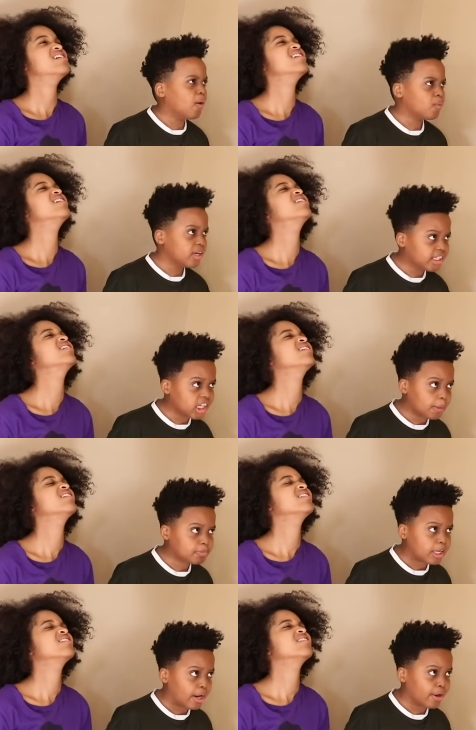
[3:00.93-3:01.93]
Speaker 1: When you get
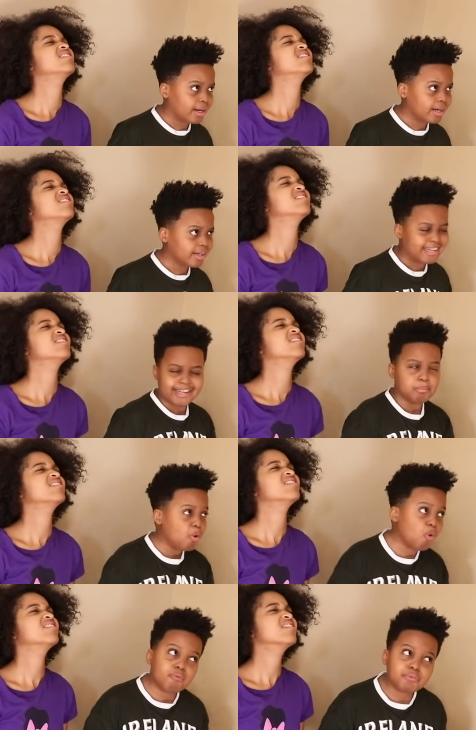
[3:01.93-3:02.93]
up there, can you
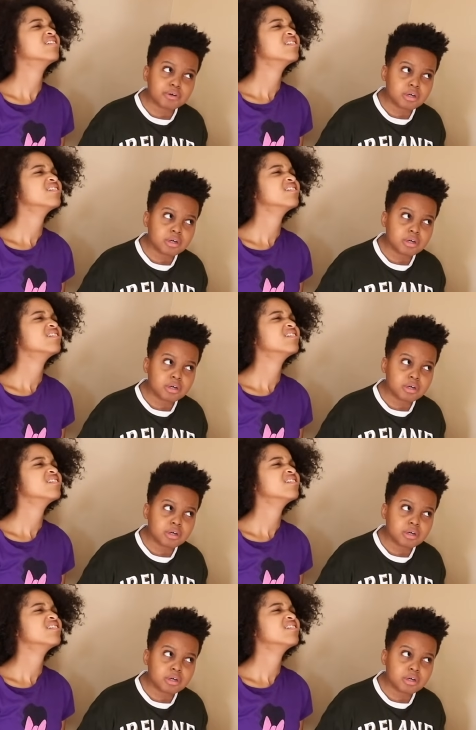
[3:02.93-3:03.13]
move?